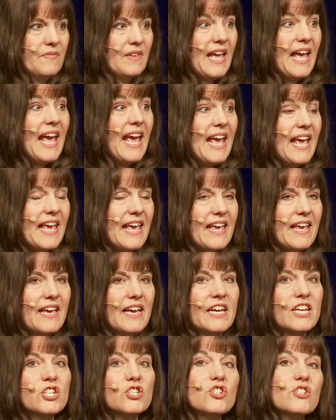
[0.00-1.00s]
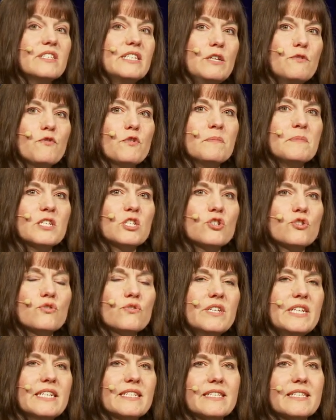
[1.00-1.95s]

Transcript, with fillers: hey, just eat from this tree.